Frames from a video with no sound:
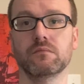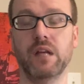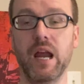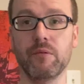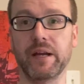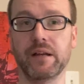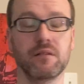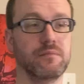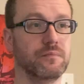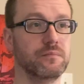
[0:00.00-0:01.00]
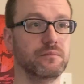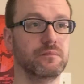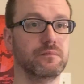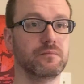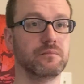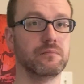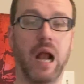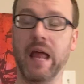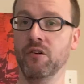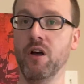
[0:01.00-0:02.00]
Can we?
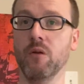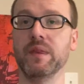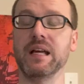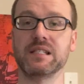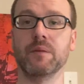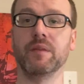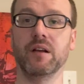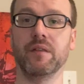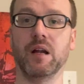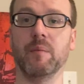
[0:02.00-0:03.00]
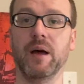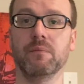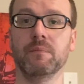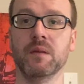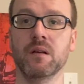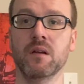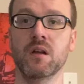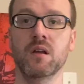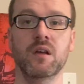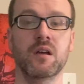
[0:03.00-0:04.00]
I don't know, but that's something to think about.
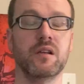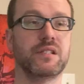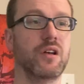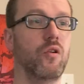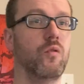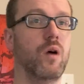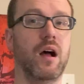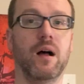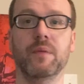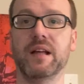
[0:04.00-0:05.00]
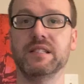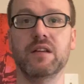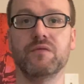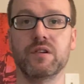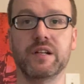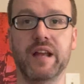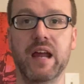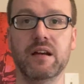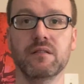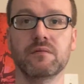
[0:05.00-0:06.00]
So that's it for today.